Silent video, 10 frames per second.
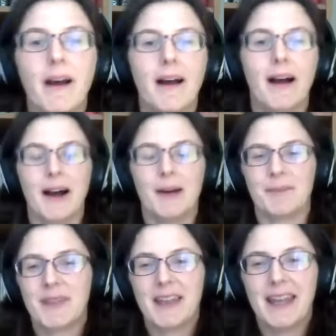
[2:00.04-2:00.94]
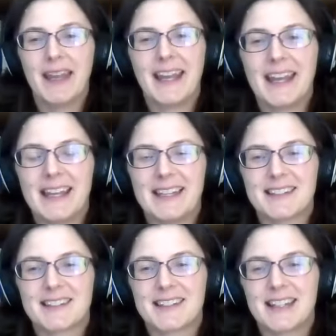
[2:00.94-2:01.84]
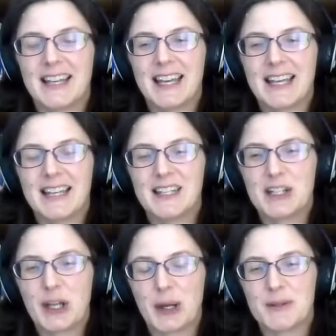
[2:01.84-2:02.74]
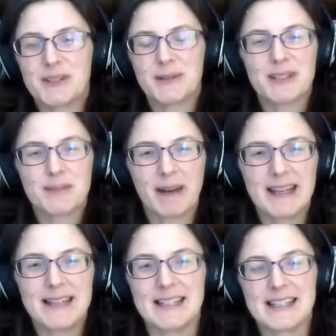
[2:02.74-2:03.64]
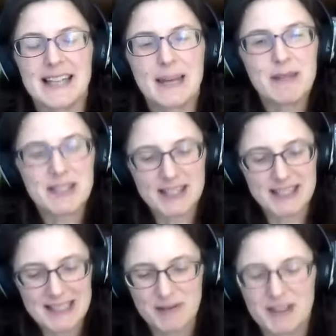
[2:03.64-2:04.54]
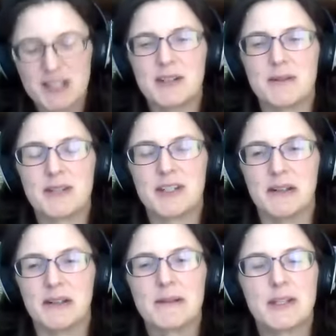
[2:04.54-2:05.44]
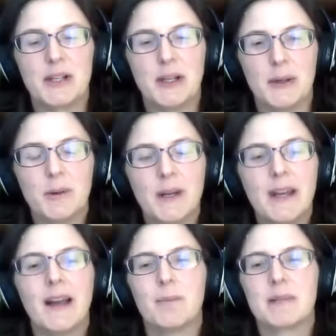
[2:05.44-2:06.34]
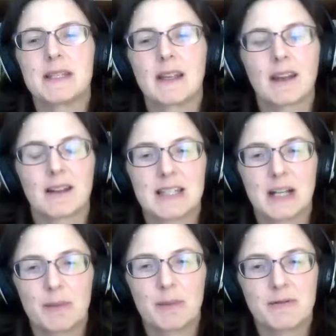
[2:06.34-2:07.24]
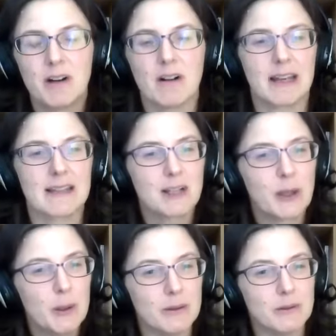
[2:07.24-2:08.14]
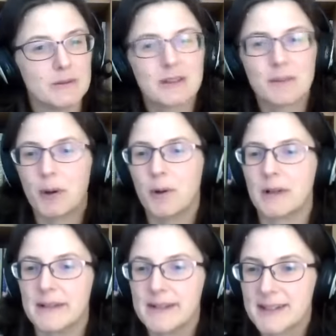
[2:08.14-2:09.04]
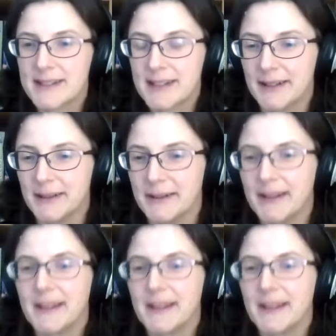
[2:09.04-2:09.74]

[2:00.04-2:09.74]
now. It's, to explain this, let me just introduce you to a particular type of rock. It's called the Portland stone,